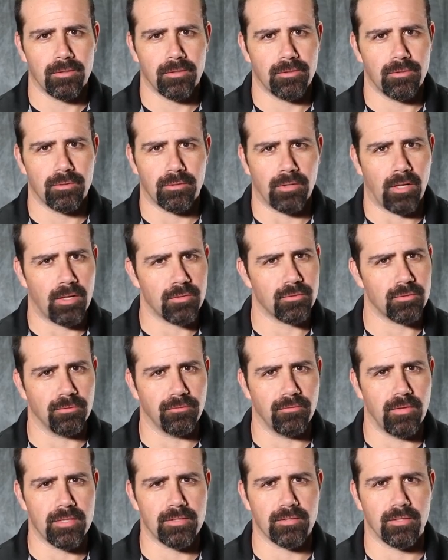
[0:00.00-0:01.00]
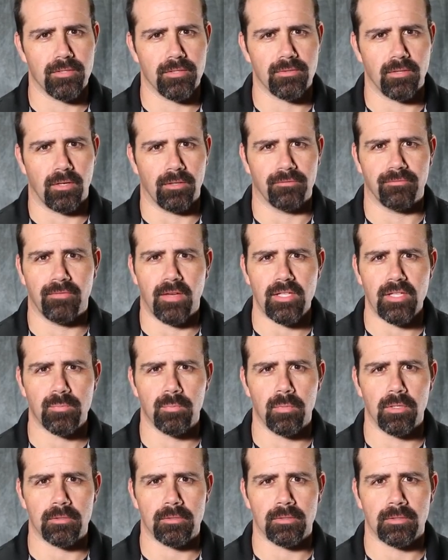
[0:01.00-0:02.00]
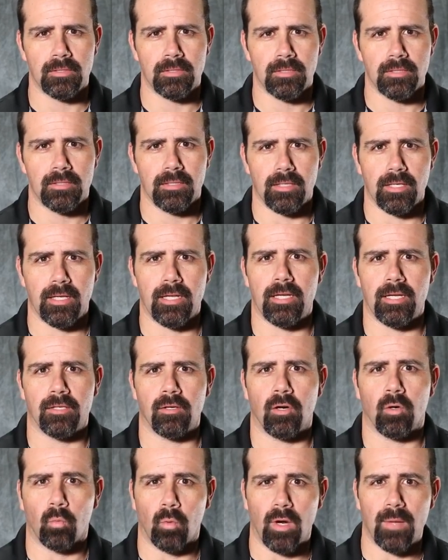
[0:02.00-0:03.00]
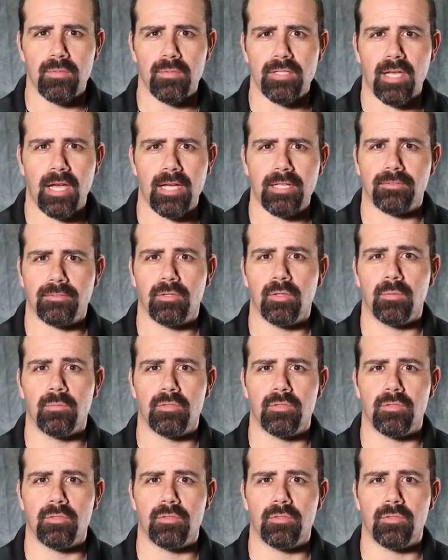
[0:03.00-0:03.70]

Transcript: You can also visit us on Facebook and our website,